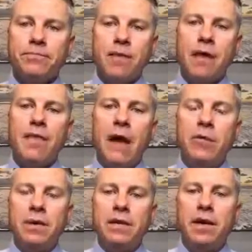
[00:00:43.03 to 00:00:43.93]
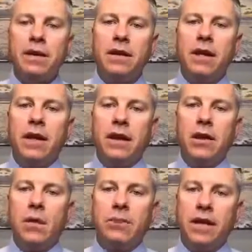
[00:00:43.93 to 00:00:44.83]
and that would be done in
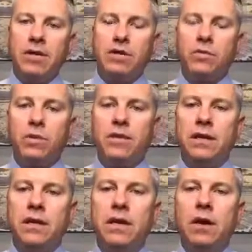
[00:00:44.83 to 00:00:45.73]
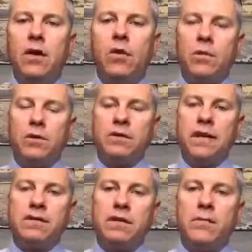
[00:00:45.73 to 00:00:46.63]
combination with the hormone
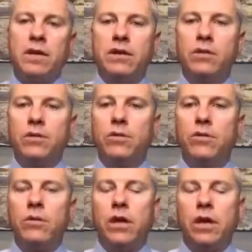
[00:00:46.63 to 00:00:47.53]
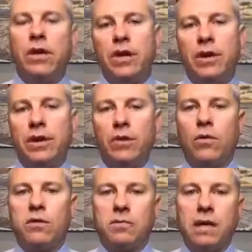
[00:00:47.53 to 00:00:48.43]
testing we can do through urine
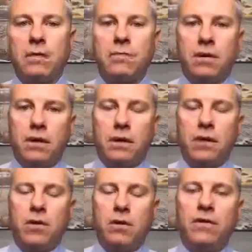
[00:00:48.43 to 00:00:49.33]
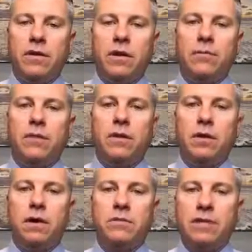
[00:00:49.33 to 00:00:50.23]
or sometimes, or even
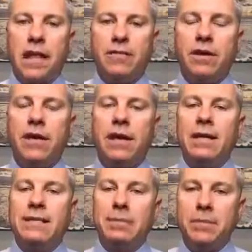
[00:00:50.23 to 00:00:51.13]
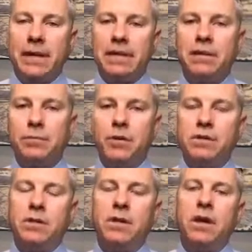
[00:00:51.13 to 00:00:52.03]
saliva, depending on the
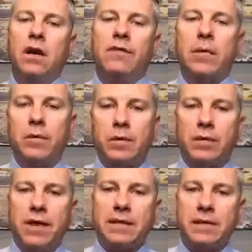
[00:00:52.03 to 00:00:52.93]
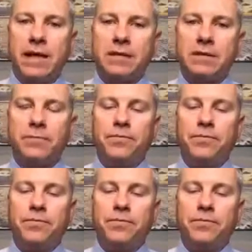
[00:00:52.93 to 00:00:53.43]
person of how we want to run that test.